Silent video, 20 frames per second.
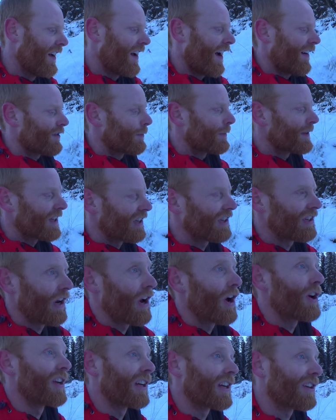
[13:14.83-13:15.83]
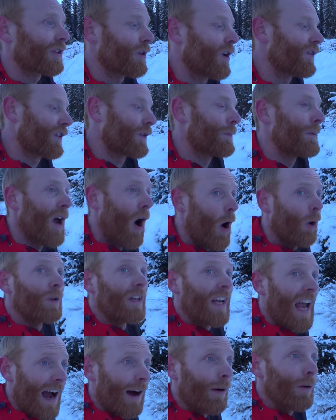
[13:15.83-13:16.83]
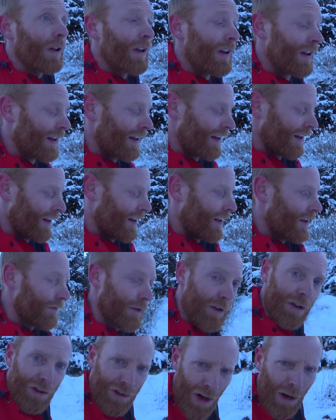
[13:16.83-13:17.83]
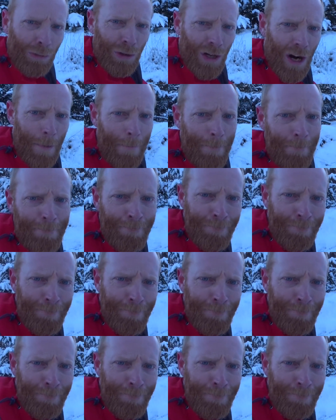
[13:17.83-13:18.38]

Have to be discerning, and so I've just been holding out for the snow to come,